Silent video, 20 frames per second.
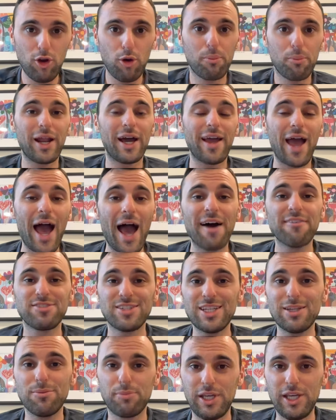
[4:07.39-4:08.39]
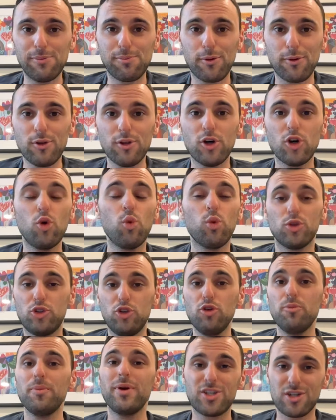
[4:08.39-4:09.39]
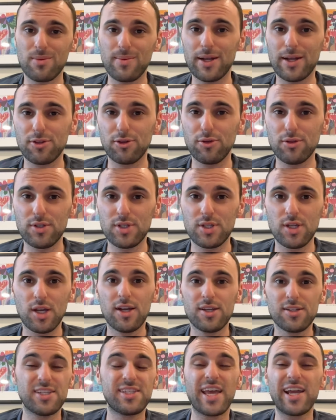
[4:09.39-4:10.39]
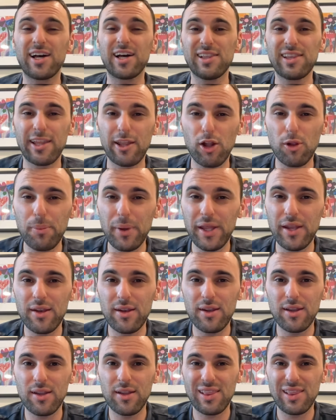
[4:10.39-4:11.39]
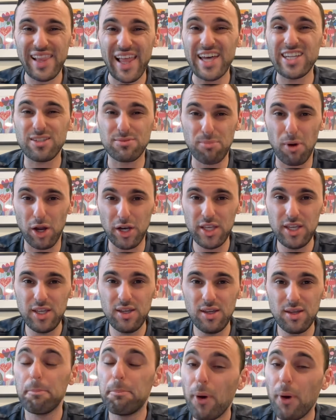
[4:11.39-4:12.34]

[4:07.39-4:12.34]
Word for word: but I have seen people who will do mid-term rentals to take a little bit less money,